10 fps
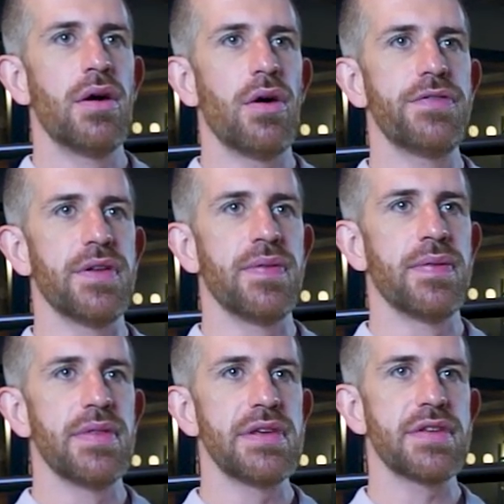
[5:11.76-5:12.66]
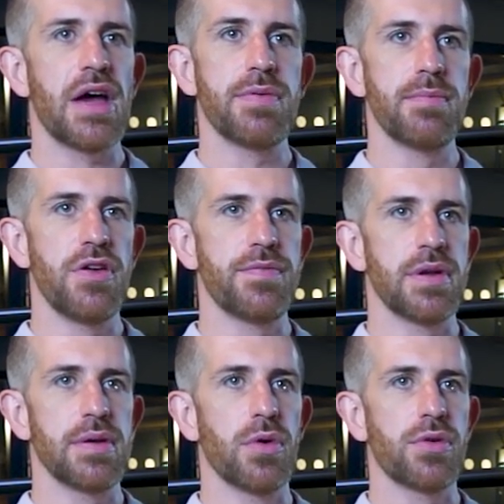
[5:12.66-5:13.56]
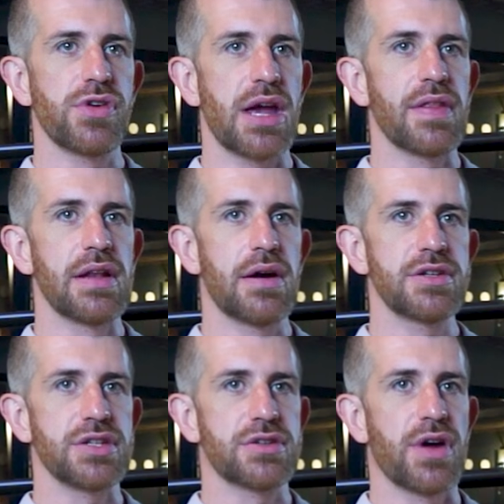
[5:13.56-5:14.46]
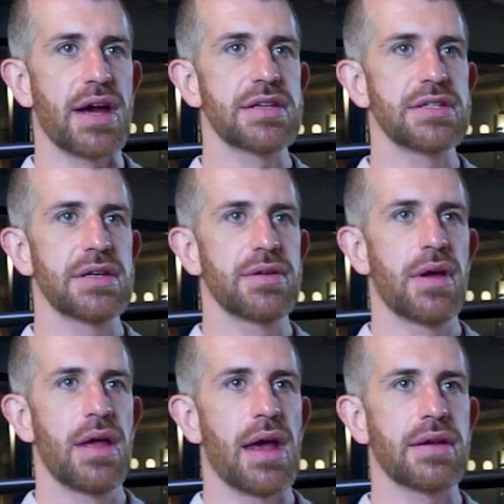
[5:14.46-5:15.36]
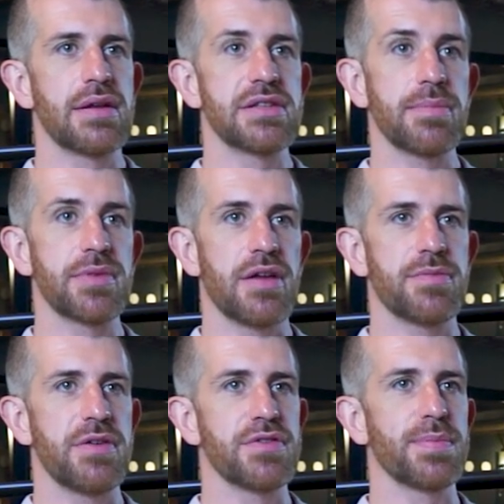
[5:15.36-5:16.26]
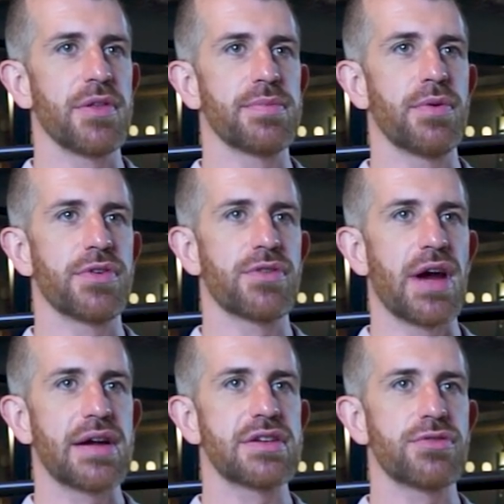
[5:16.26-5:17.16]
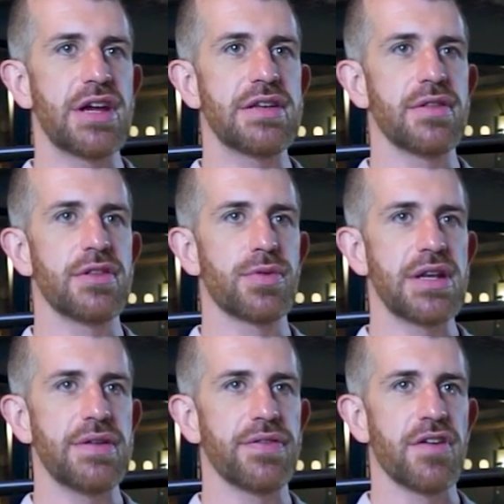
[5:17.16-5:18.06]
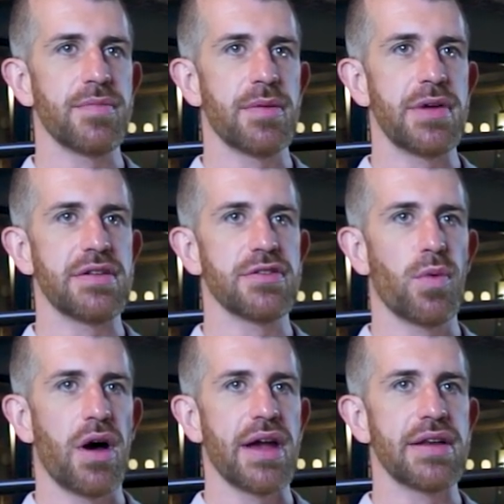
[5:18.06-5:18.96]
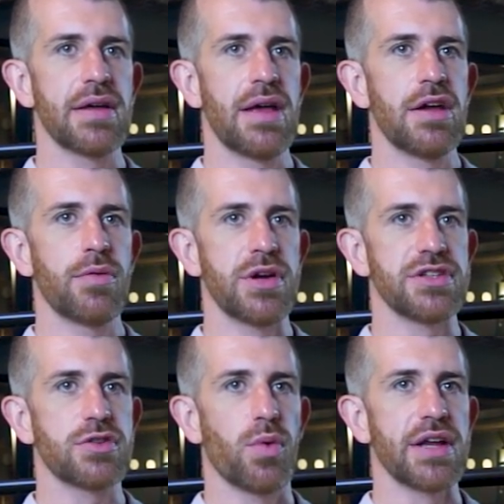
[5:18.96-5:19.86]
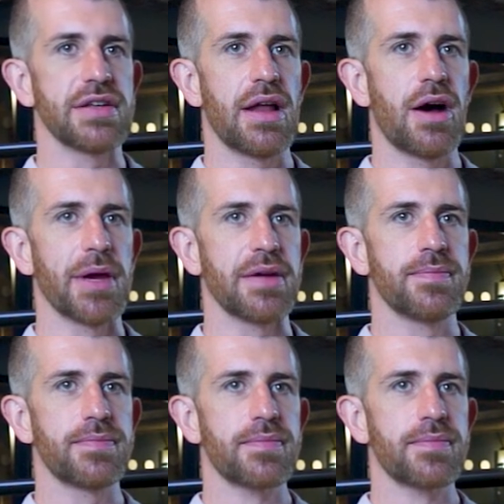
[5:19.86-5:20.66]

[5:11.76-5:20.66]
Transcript: Often, this type of movement will create the largest cracks and can sometimes be responsible for cracks greater than 25mm wide, which is quite alarming.